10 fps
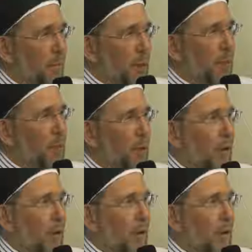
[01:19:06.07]
people
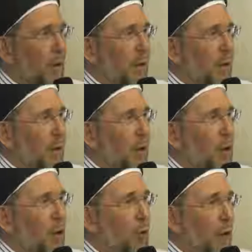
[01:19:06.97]

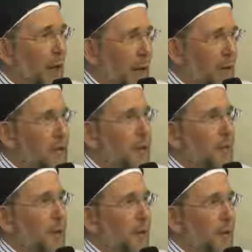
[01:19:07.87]
who were out to
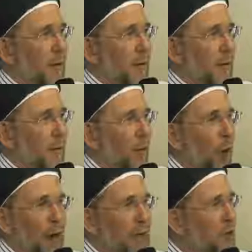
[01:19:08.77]
depose you.
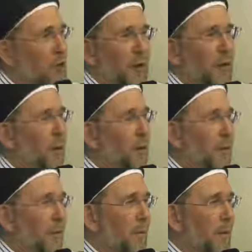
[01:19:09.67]
Why didn't you stop
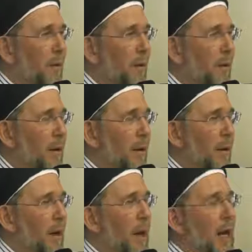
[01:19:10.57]
them?
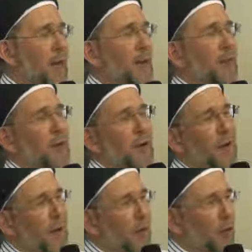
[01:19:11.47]
He said, once
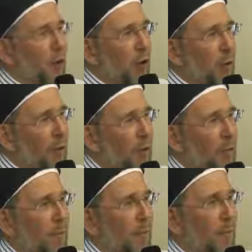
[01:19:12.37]
I saw a group of
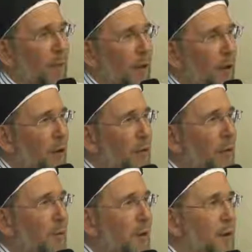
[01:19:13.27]
them crossing
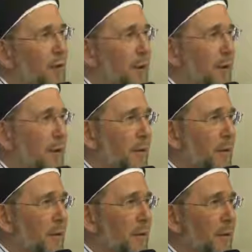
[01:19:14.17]
the Bosphorus
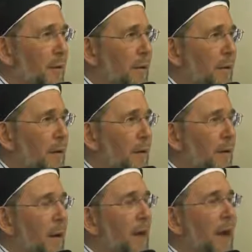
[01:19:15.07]

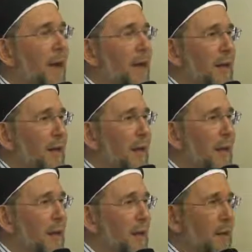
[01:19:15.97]
and landing at the
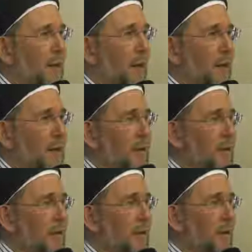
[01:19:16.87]
landing stage.
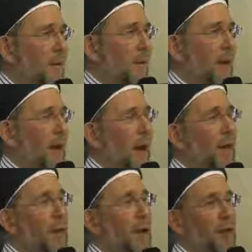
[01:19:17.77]

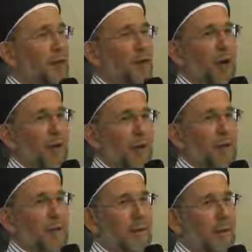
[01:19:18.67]
And then I saw
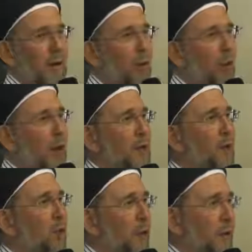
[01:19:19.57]
Al-Khidr on a white
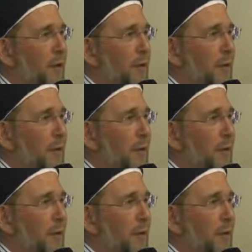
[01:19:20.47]
horse